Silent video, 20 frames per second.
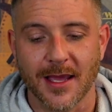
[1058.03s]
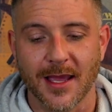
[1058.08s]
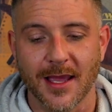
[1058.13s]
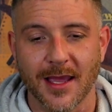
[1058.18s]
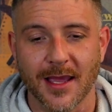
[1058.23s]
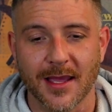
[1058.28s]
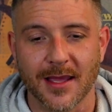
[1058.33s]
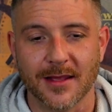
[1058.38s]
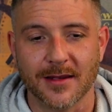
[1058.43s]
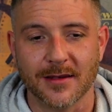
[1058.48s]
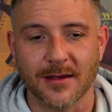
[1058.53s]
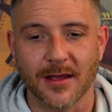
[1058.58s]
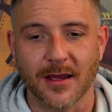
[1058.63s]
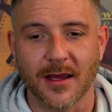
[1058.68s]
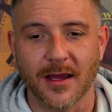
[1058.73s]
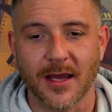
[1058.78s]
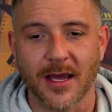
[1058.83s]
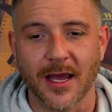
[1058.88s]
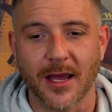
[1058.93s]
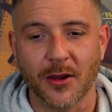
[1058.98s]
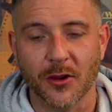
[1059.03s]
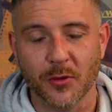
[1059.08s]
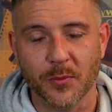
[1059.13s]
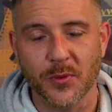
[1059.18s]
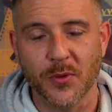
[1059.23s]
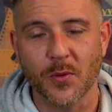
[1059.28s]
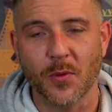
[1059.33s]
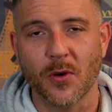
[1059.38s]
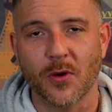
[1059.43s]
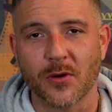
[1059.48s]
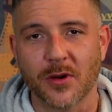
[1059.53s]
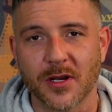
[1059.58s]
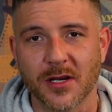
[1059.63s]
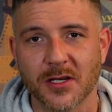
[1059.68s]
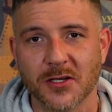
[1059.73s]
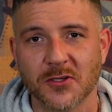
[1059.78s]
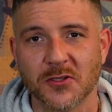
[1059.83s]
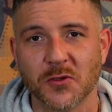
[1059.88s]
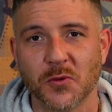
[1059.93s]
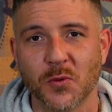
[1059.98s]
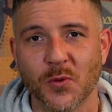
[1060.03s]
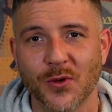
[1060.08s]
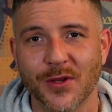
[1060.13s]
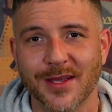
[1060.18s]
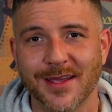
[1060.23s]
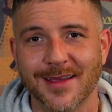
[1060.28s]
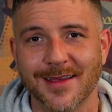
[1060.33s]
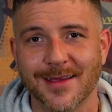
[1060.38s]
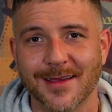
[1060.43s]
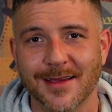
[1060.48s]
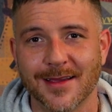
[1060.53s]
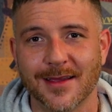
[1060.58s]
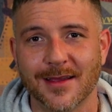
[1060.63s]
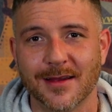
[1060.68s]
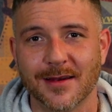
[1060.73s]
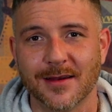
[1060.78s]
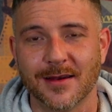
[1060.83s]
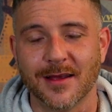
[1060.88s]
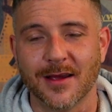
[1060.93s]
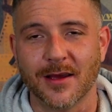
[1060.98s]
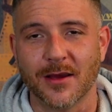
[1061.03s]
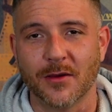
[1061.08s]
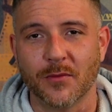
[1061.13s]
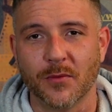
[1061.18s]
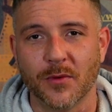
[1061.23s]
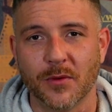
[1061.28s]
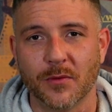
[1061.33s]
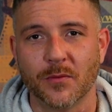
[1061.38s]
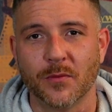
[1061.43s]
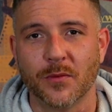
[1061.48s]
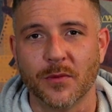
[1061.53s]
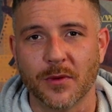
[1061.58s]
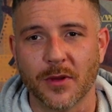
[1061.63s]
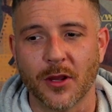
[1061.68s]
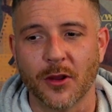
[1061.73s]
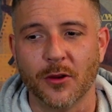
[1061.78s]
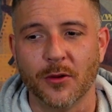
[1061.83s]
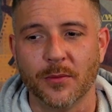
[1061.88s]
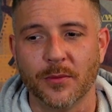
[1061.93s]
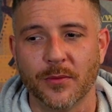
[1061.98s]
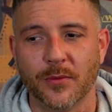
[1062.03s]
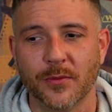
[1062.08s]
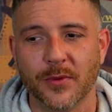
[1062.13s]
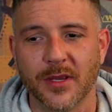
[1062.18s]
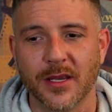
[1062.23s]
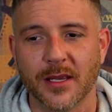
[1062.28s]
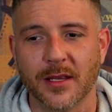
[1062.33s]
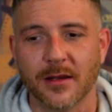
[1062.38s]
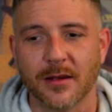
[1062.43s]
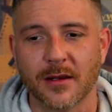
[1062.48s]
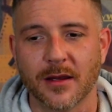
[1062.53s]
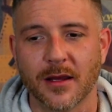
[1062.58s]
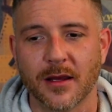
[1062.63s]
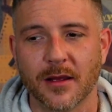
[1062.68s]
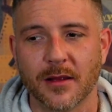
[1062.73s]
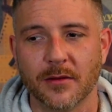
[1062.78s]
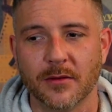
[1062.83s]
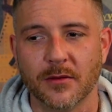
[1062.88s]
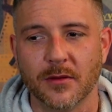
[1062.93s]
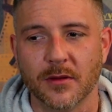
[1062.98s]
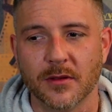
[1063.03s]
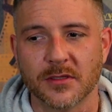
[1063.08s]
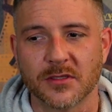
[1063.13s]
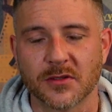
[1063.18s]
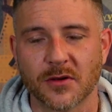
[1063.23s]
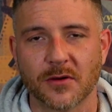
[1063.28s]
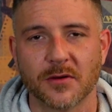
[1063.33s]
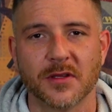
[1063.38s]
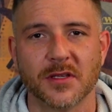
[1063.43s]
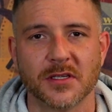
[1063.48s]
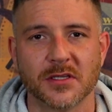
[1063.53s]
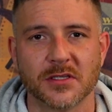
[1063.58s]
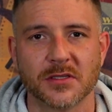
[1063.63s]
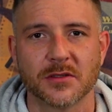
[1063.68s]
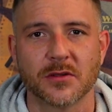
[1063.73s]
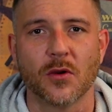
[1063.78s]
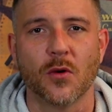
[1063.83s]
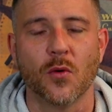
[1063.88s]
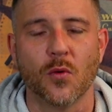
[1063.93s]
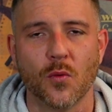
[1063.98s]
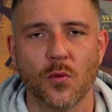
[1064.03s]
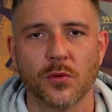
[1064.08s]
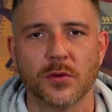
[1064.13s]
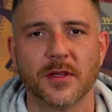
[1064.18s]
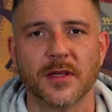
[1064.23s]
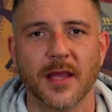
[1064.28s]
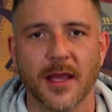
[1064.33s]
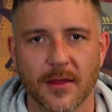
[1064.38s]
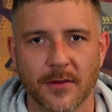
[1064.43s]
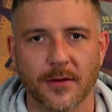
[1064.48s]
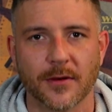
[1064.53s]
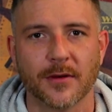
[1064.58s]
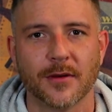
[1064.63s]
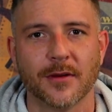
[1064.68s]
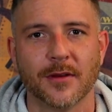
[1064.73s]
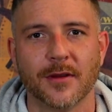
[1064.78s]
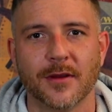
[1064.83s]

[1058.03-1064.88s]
And I hope you all can enjoy, and I hope we can start this goal together.